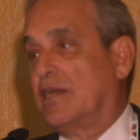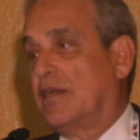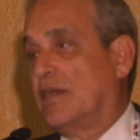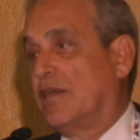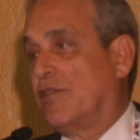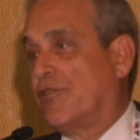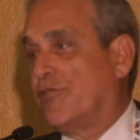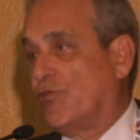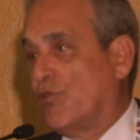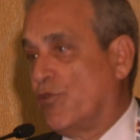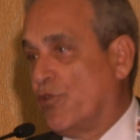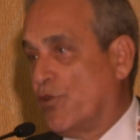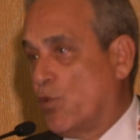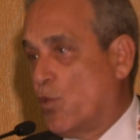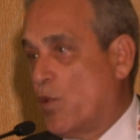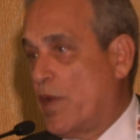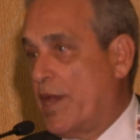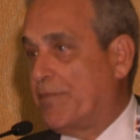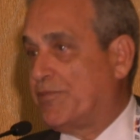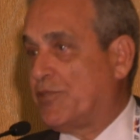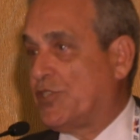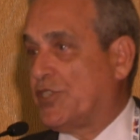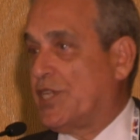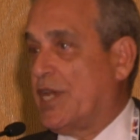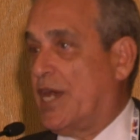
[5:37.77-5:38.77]
through the
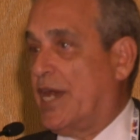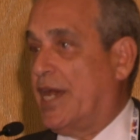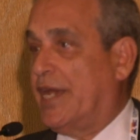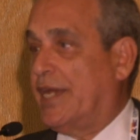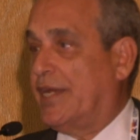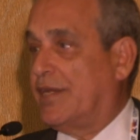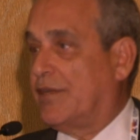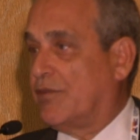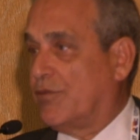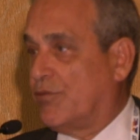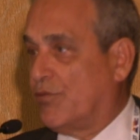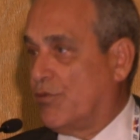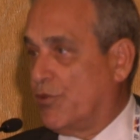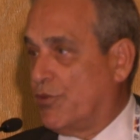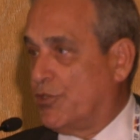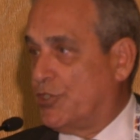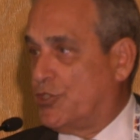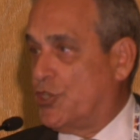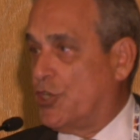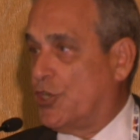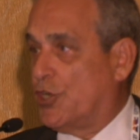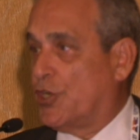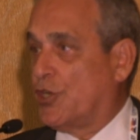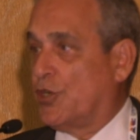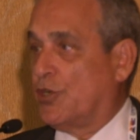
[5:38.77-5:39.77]
website, through the
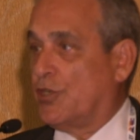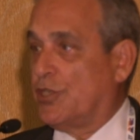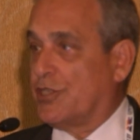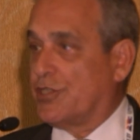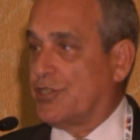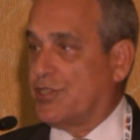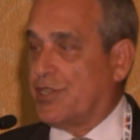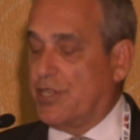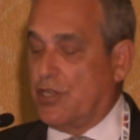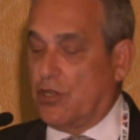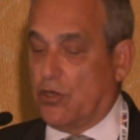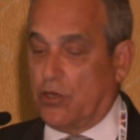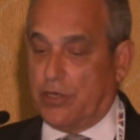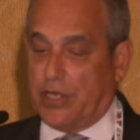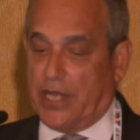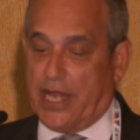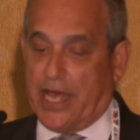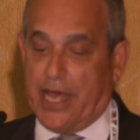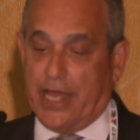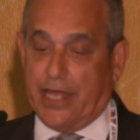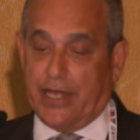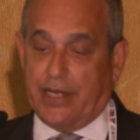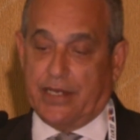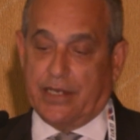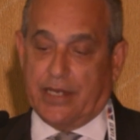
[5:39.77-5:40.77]
journals, the
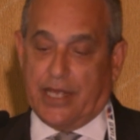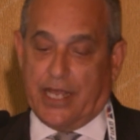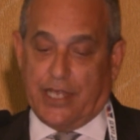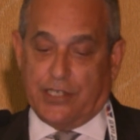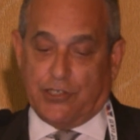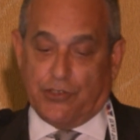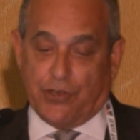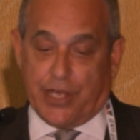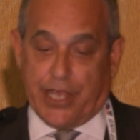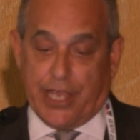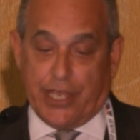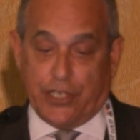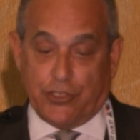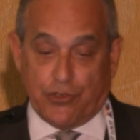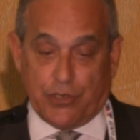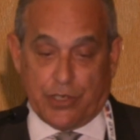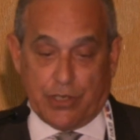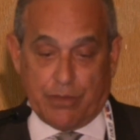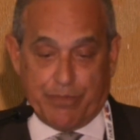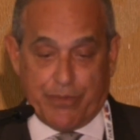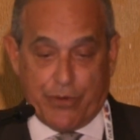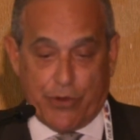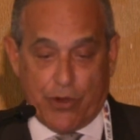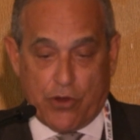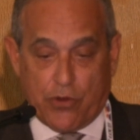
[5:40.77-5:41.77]
online educational
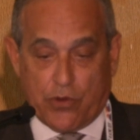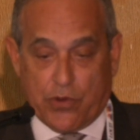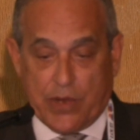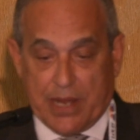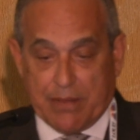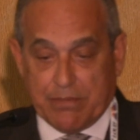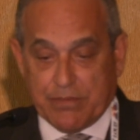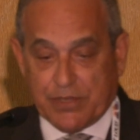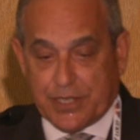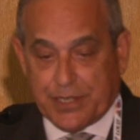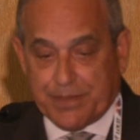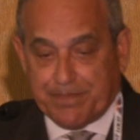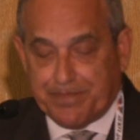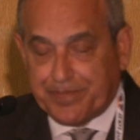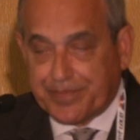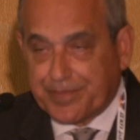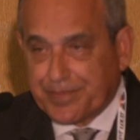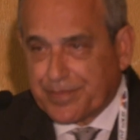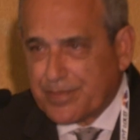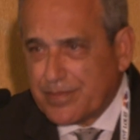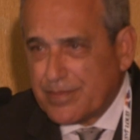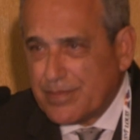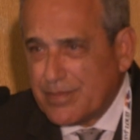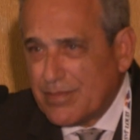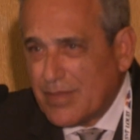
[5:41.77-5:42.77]
programs.
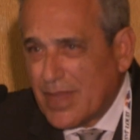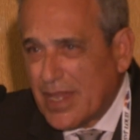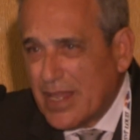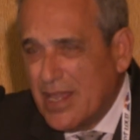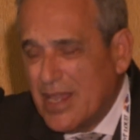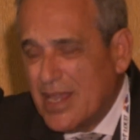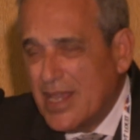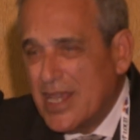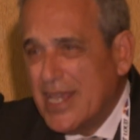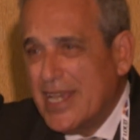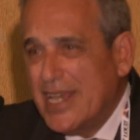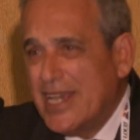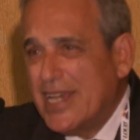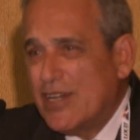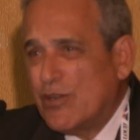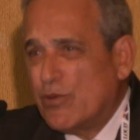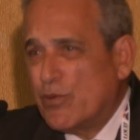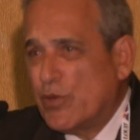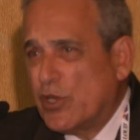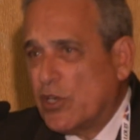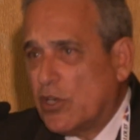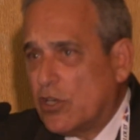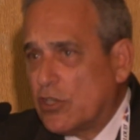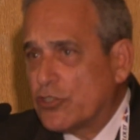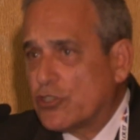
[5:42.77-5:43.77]

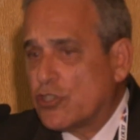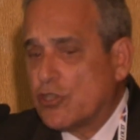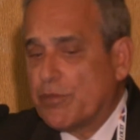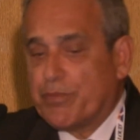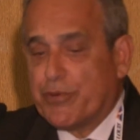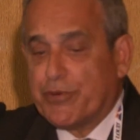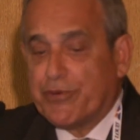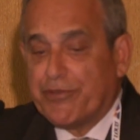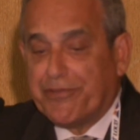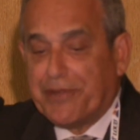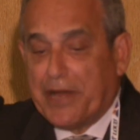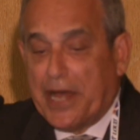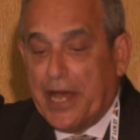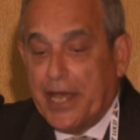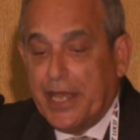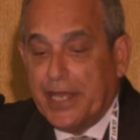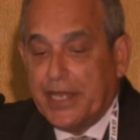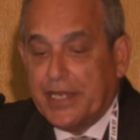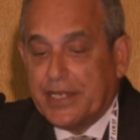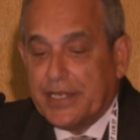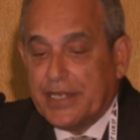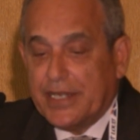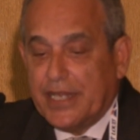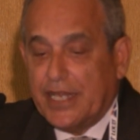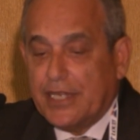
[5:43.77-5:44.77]
We also
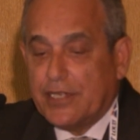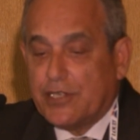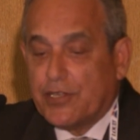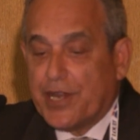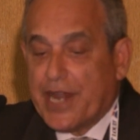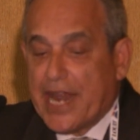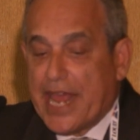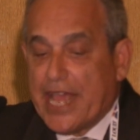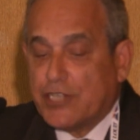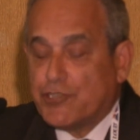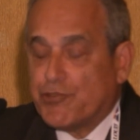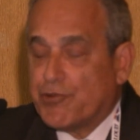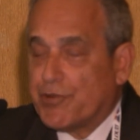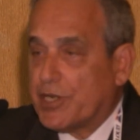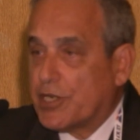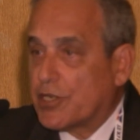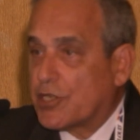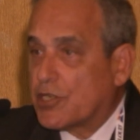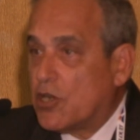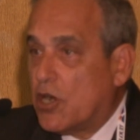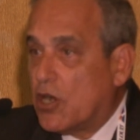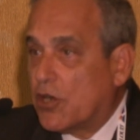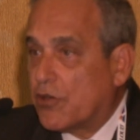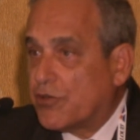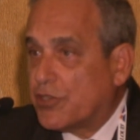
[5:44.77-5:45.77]
provide international
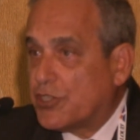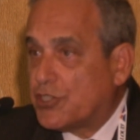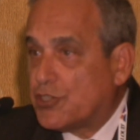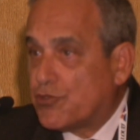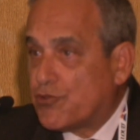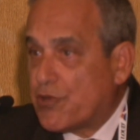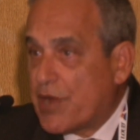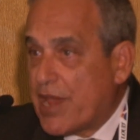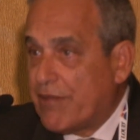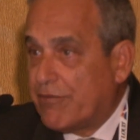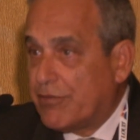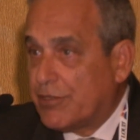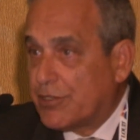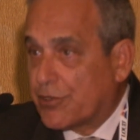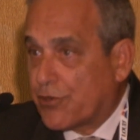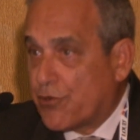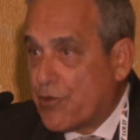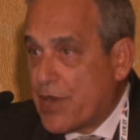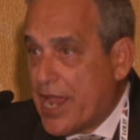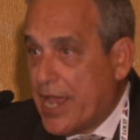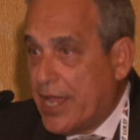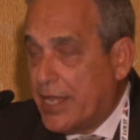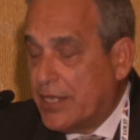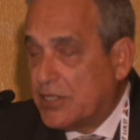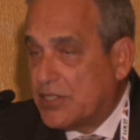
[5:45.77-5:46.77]
Congress travel
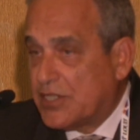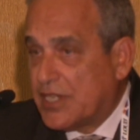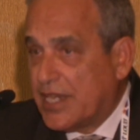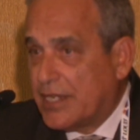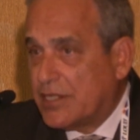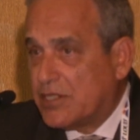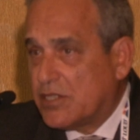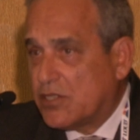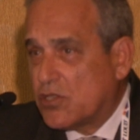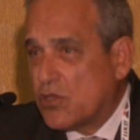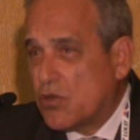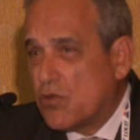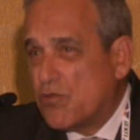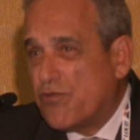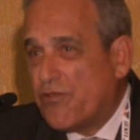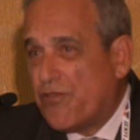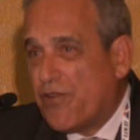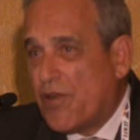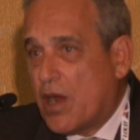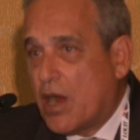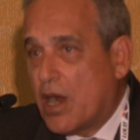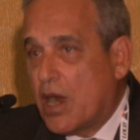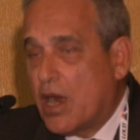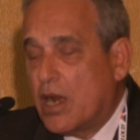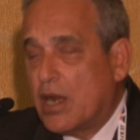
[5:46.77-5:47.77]
grants, and so
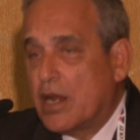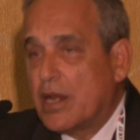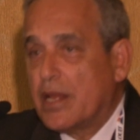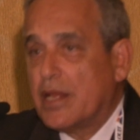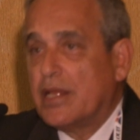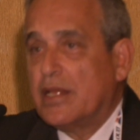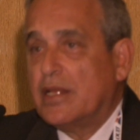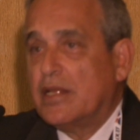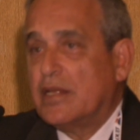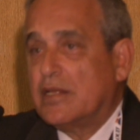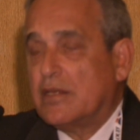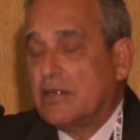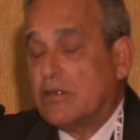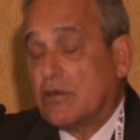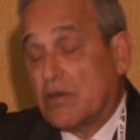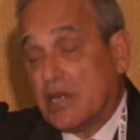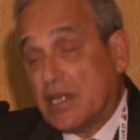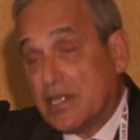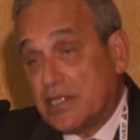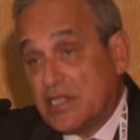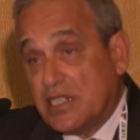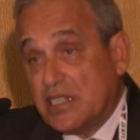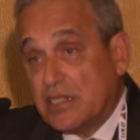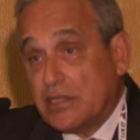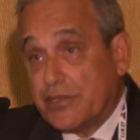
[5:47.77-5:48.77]
far, or
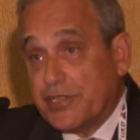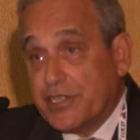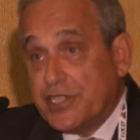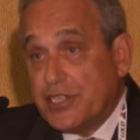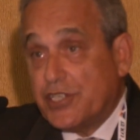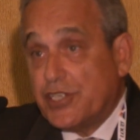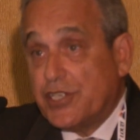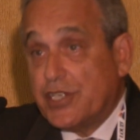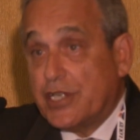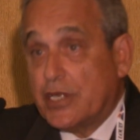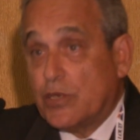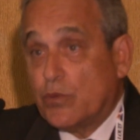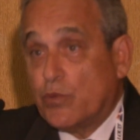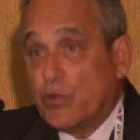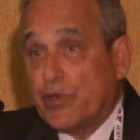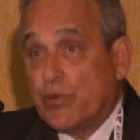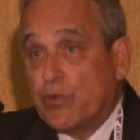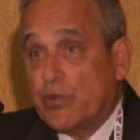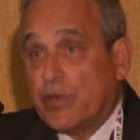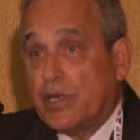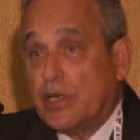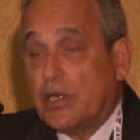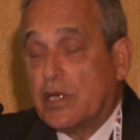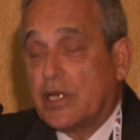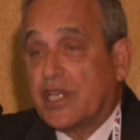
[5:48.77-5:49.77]
until this year, we
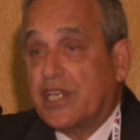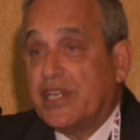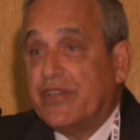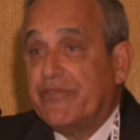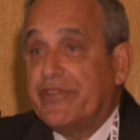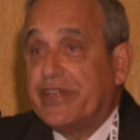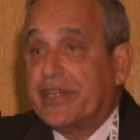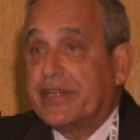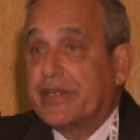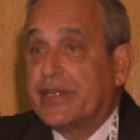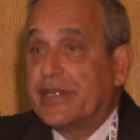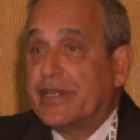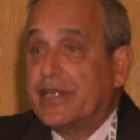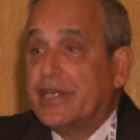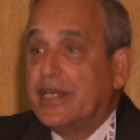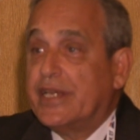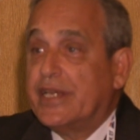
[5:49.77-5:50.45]
were giving